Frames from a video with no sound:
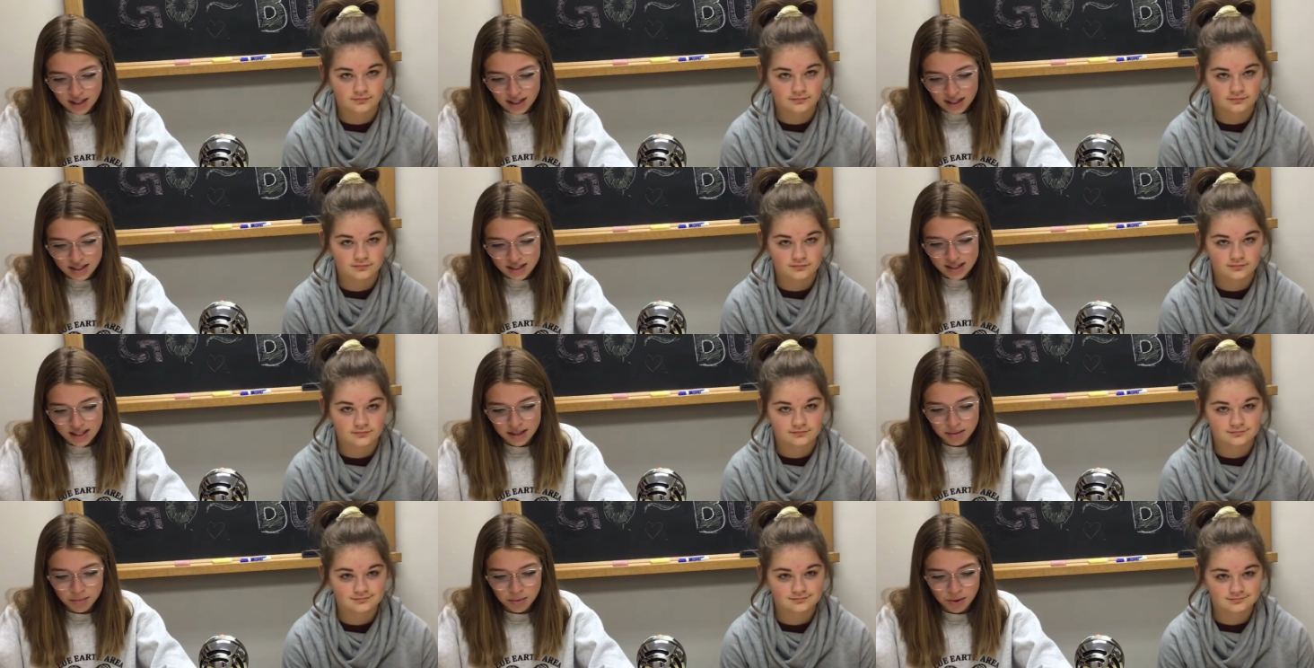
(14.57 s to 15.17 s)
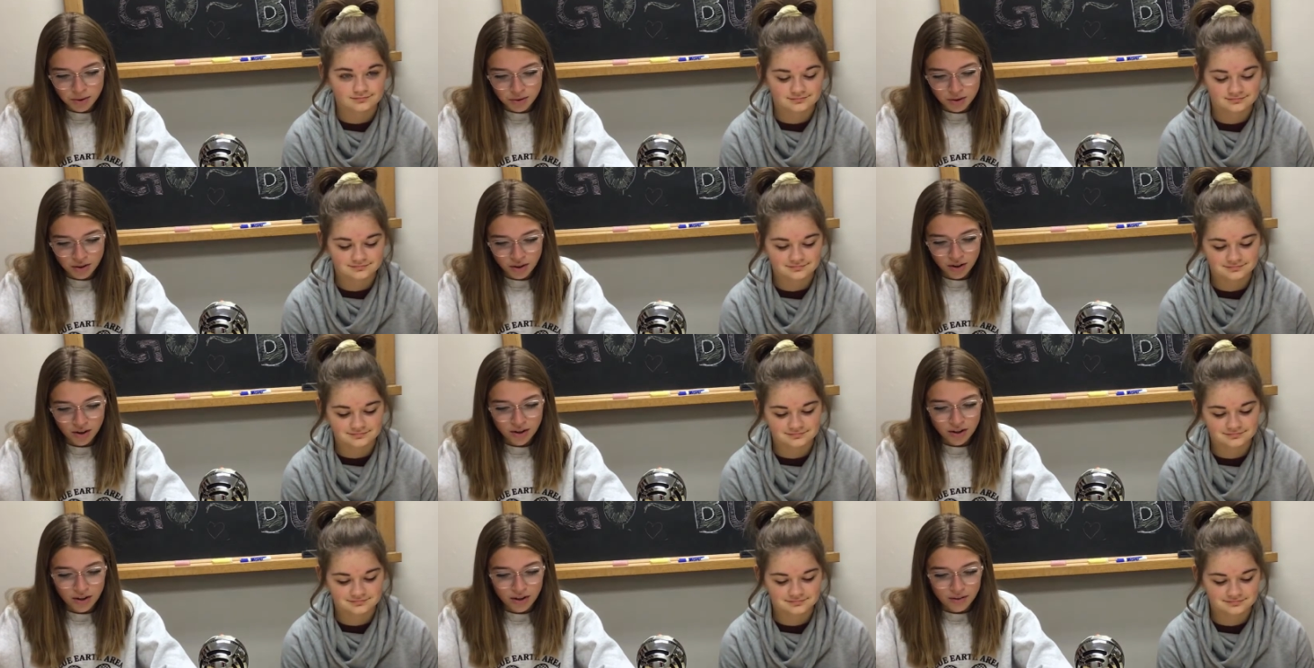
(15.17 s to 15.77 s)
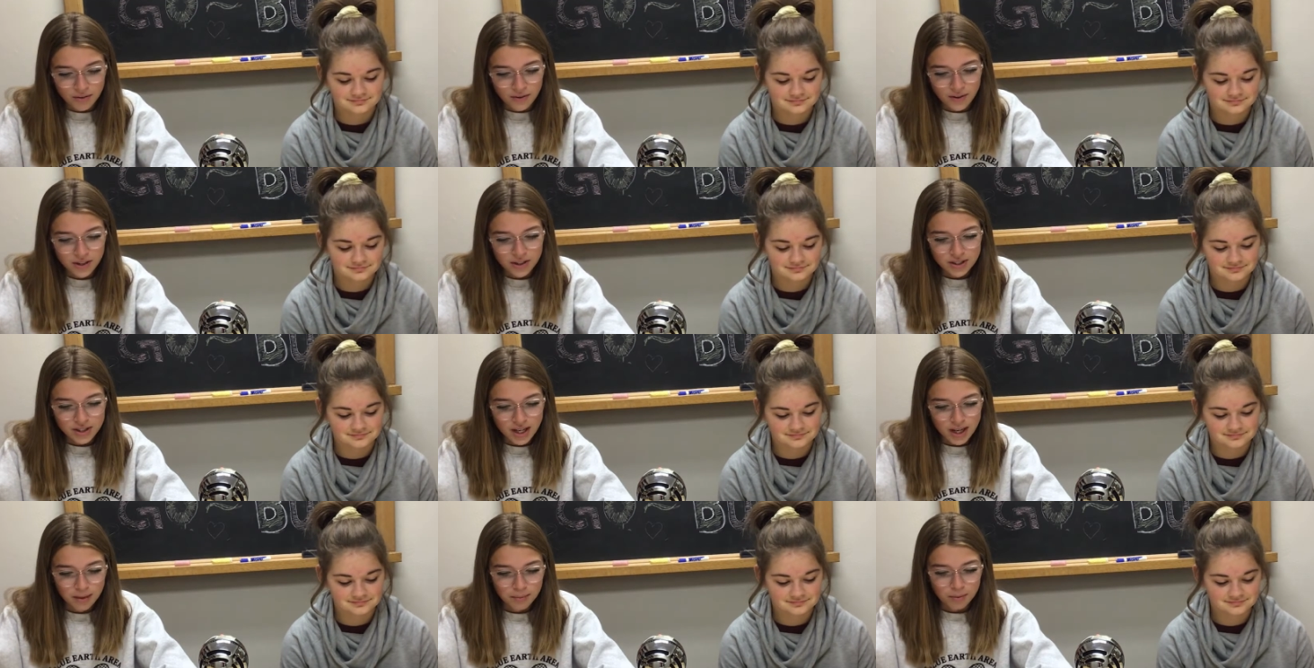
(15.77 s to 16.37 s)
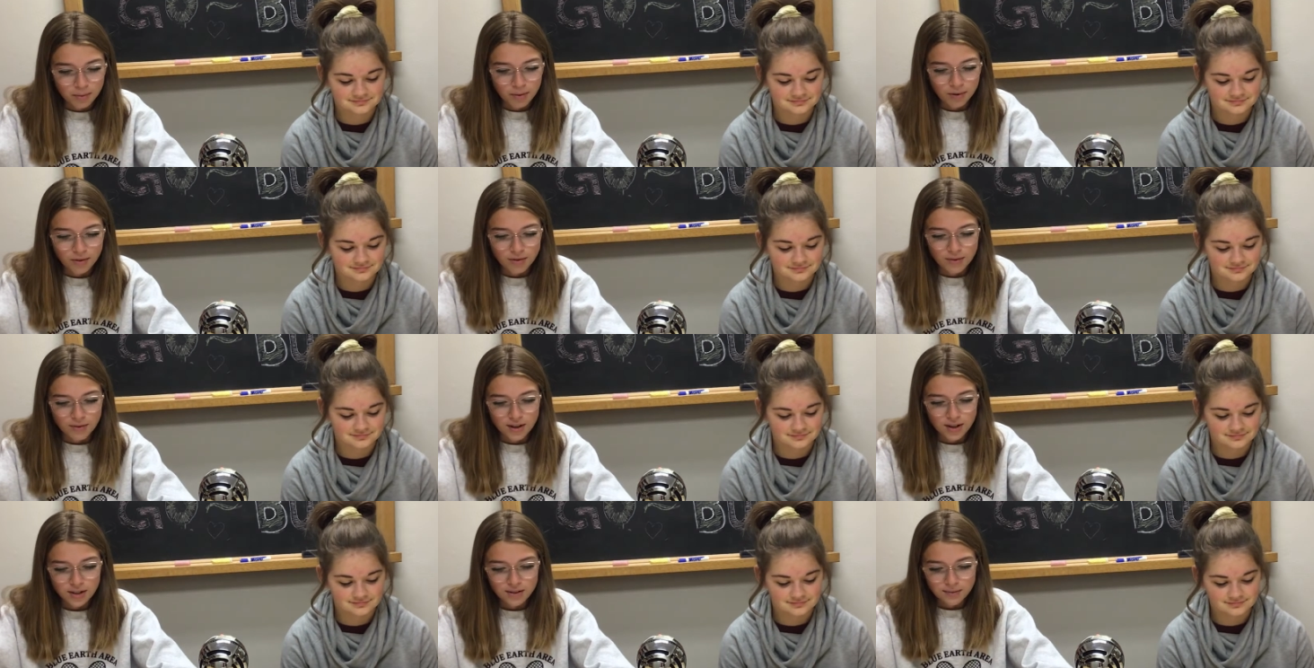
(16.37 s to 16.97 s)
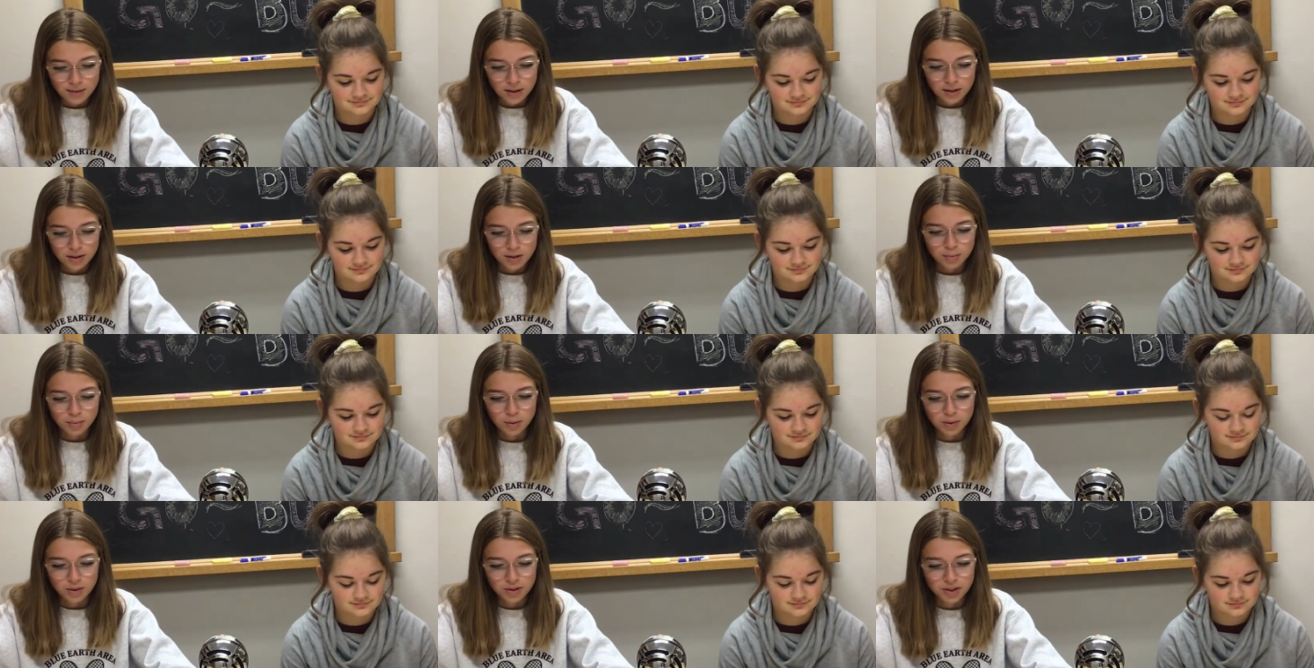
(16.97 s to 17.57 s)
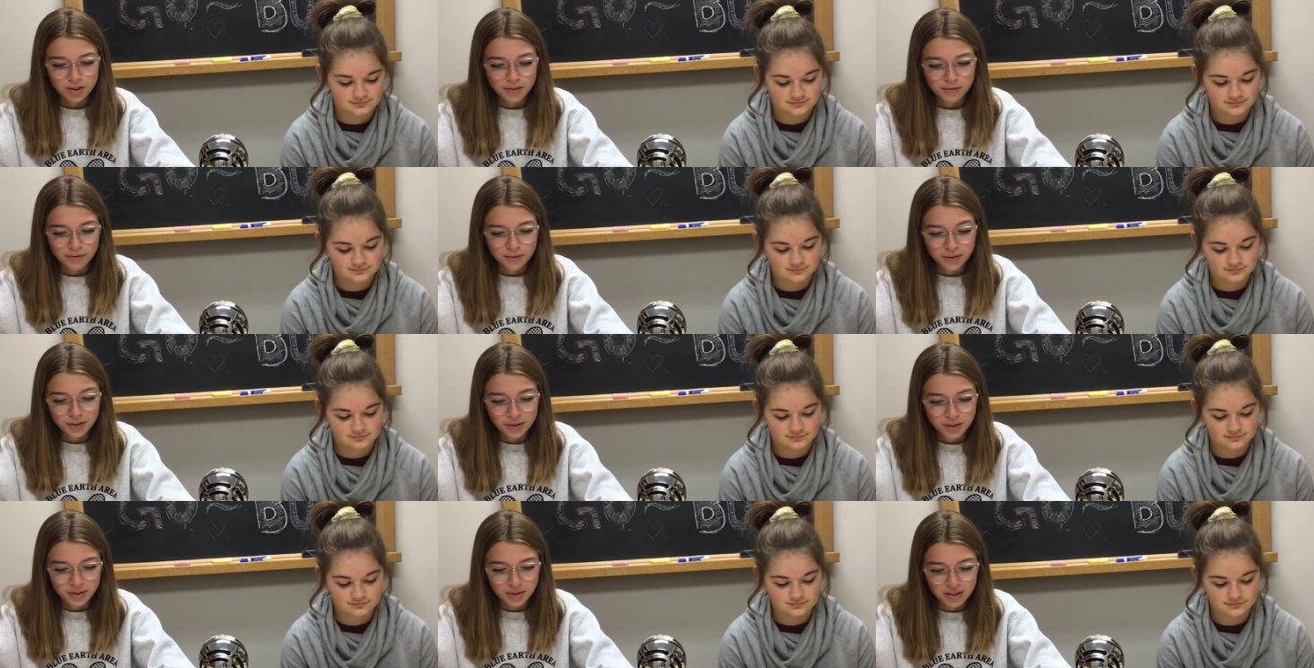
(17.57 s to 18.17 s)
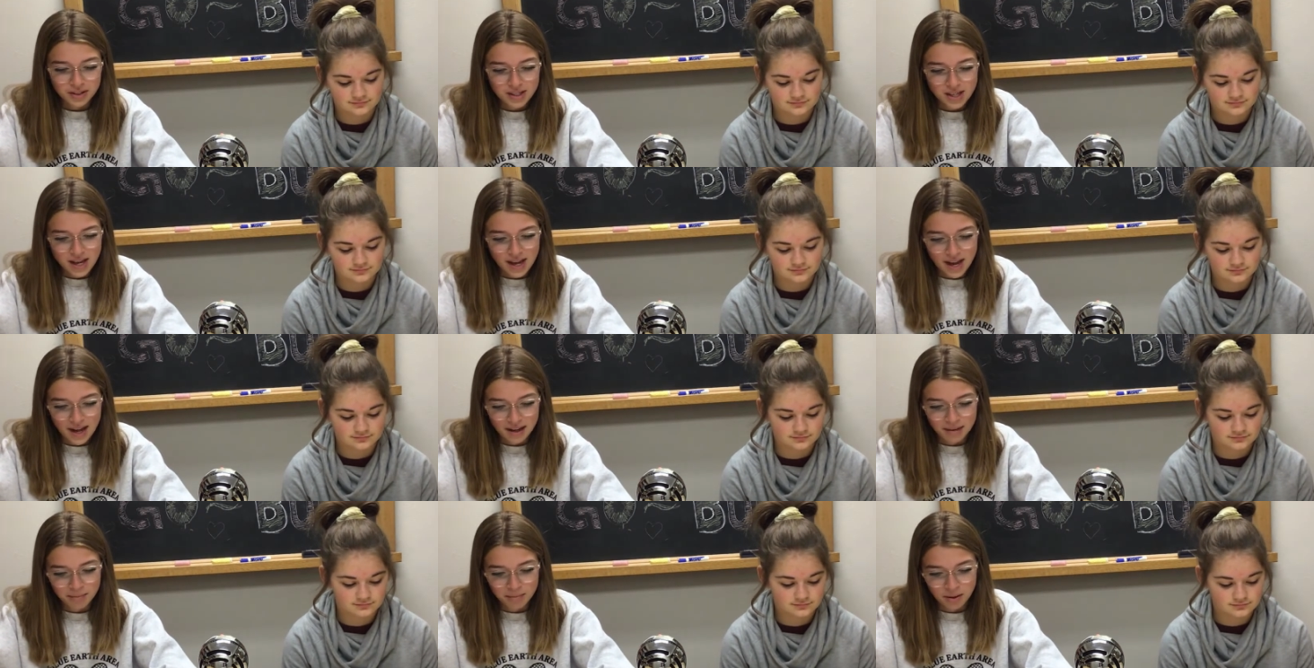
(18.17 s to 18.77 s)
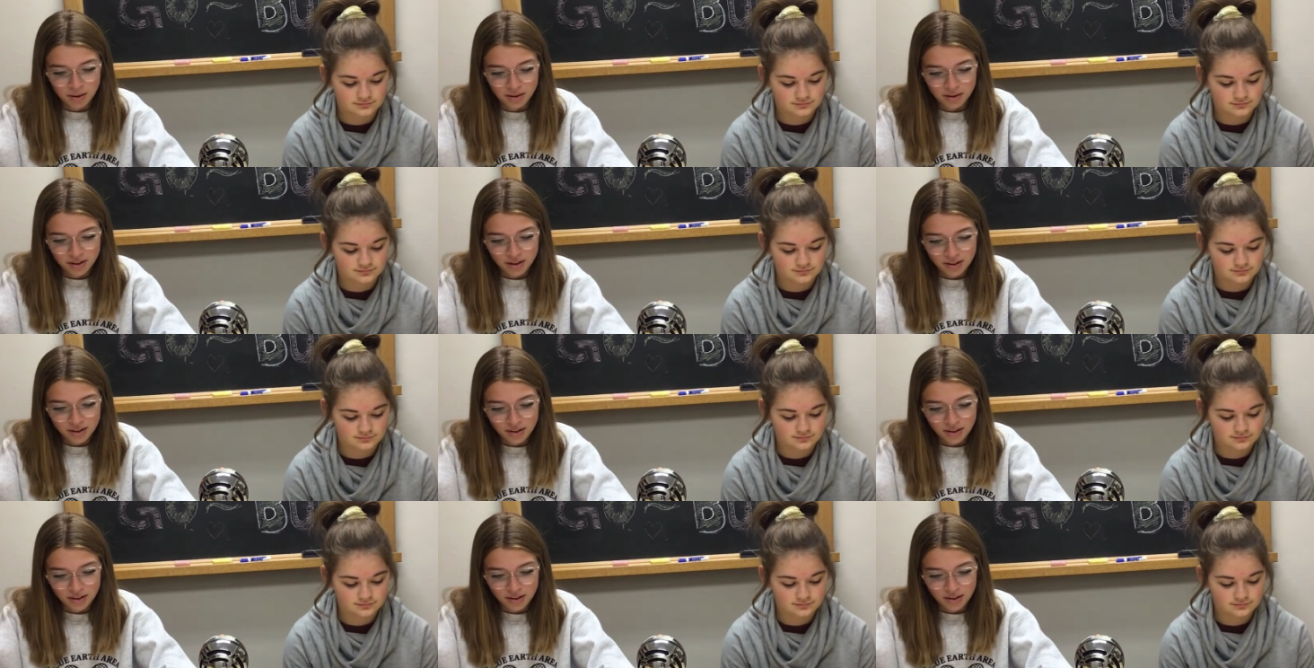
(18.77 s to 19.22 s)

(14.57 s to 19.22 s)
Speaker 1: steamed corn, fresh apple, fresh vegetables, fruit choice, and milk.